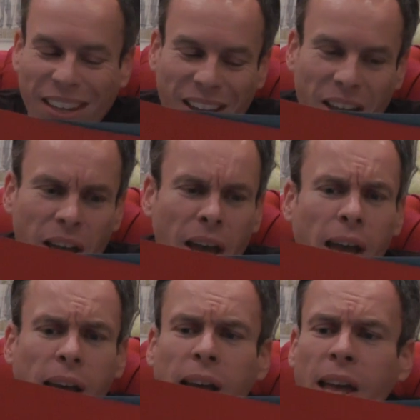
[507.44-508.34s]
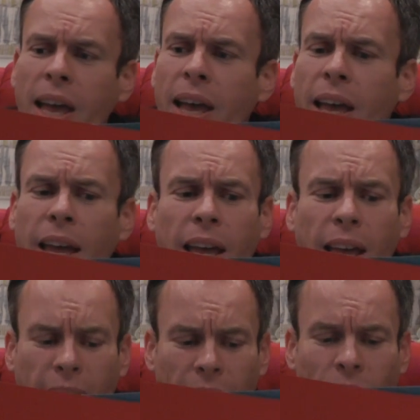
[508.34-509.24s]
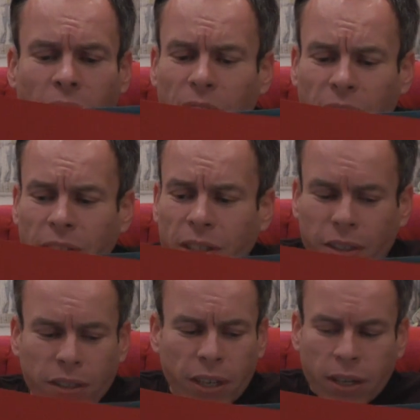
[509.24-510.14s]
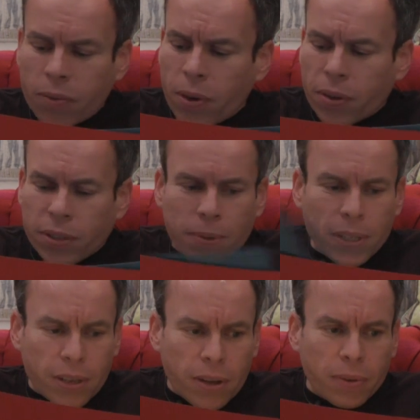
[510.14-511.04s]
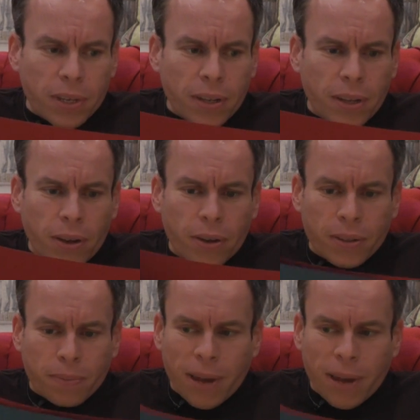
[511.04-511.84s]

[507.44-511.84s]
Yeah. Have you ever dug too deep, working something in the dark? We've done those.